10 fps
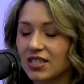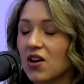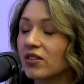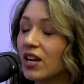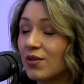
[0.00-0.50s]

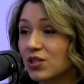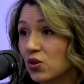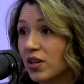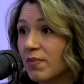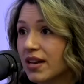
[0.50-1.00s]
So, I was
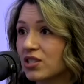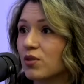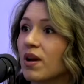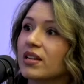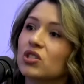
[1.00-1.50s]
doing
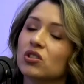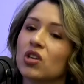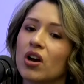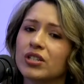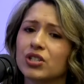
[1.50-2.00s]
Mastermind Your
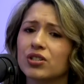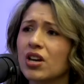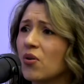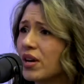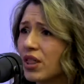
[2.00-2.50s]
Launch,
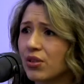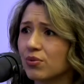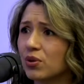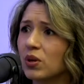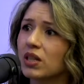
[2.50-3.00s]
going
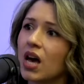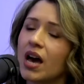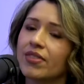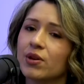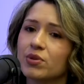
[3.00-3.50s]
through a
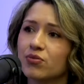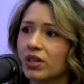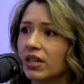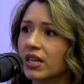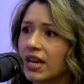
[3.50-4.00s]
lot that was
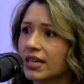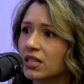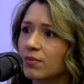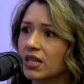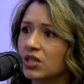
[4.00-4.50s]
really
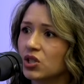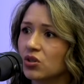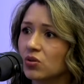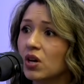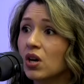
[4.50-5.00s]
connecting me
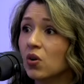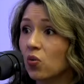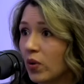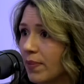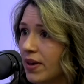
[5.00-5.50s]
to
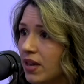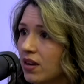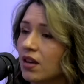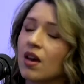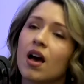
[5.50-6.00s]

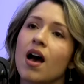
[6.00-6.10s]
women.